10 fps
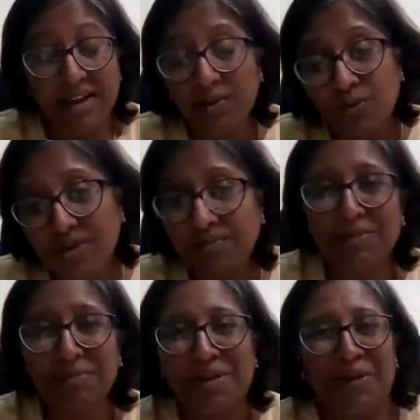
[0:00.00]
I don't
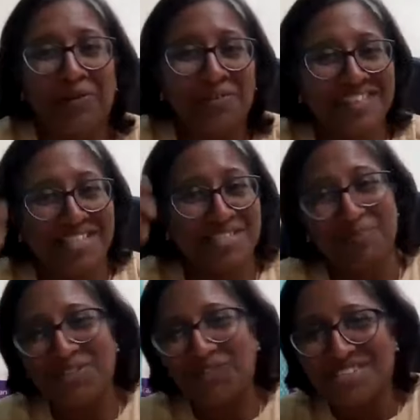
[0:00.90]
remember now. This
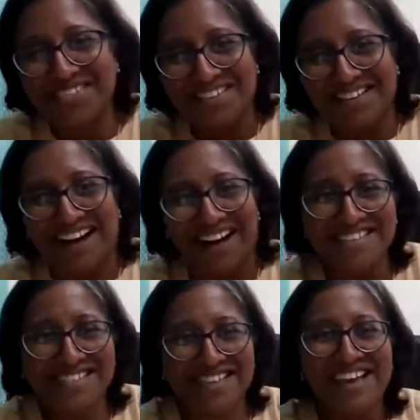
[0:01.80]
much was
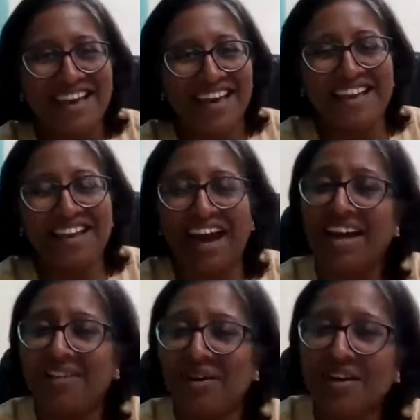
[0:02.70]
asked. And
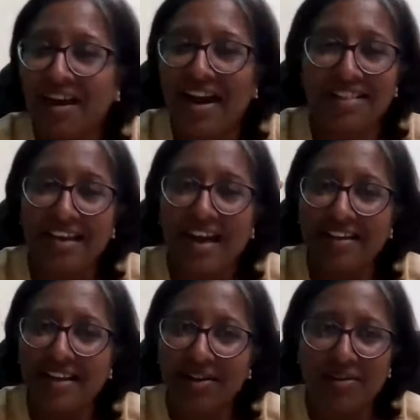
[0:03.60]
I think I
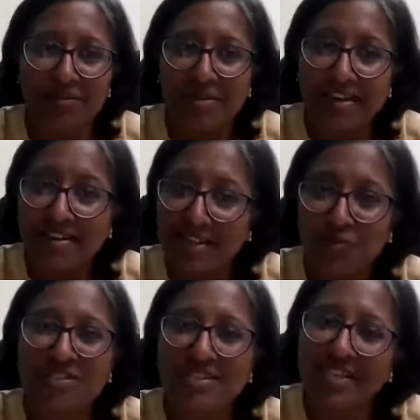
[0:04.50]
did, this
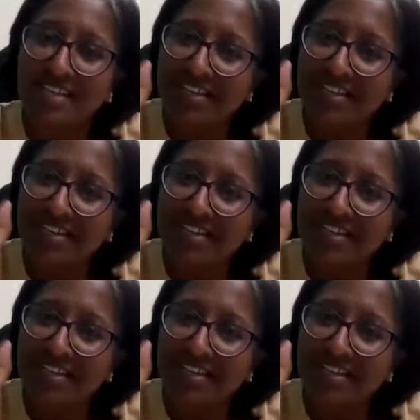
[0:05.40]
was the